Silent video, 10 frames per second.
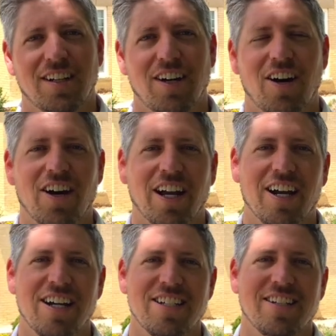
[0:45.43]
All right,
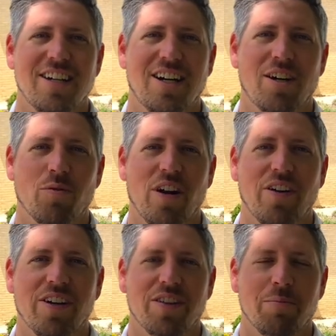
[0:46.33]
guys, uh, we're out
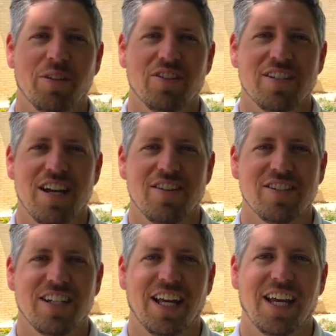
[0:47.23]
here at the Miller's house
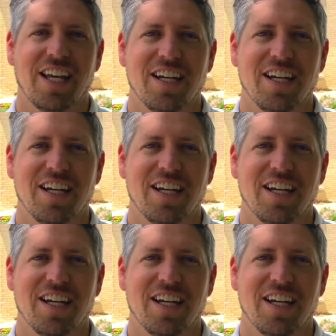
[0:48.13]
today.